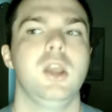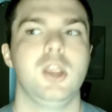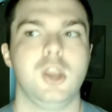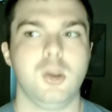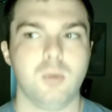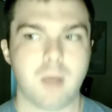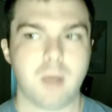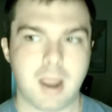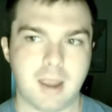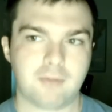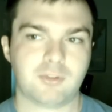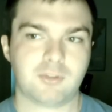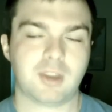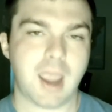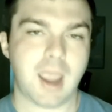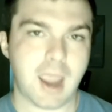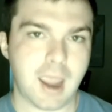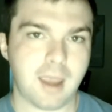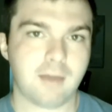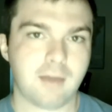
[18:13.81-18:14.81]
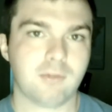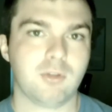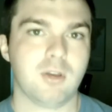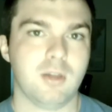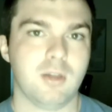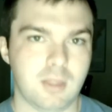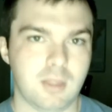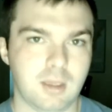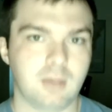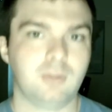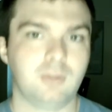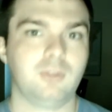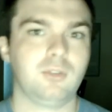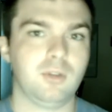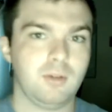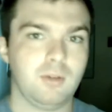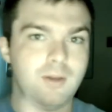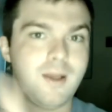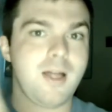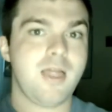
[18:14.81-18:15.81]
you have to have
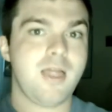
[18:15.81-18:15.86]
this